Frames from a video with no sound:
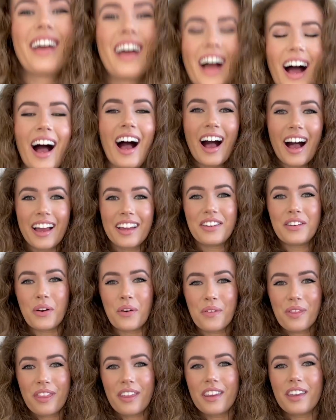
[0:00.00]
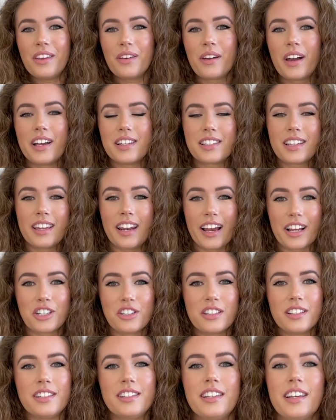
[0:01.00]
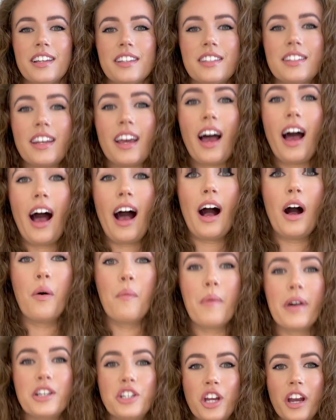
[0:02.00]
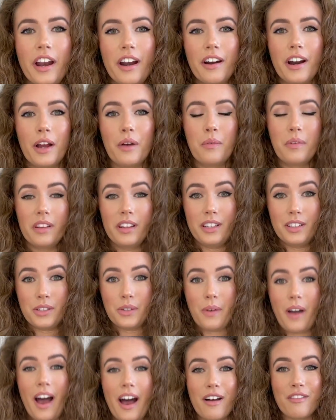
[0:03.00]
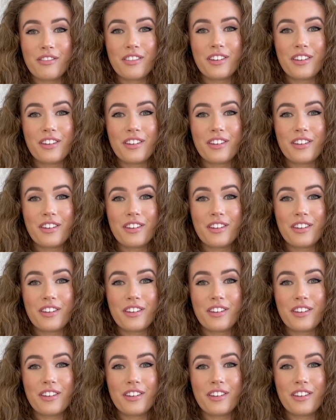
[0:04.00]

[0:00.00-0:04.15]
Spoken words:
I don't think you guys can actually see as to how much hair I really do have.